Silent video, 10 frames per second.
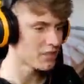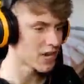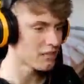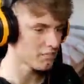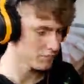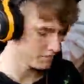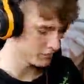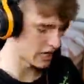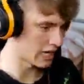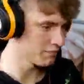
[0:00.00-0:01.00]
done.
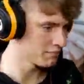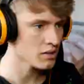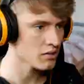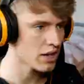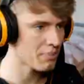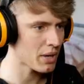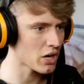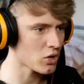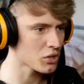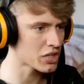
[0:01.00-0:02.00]
Done. Alright,
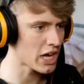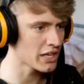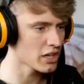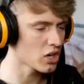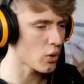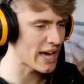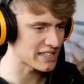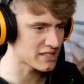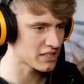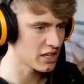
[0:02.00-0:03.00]
parkour done.
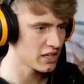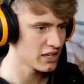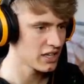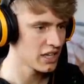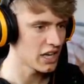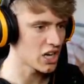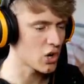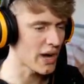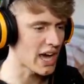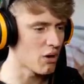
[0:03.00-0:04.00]
Quest. I
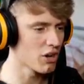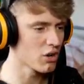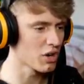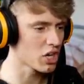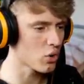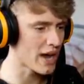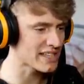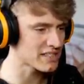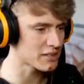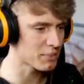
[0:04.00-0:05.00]
want to go on a
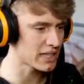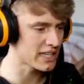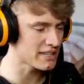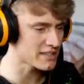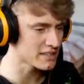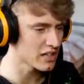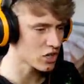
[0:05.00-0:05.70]
quest, please. A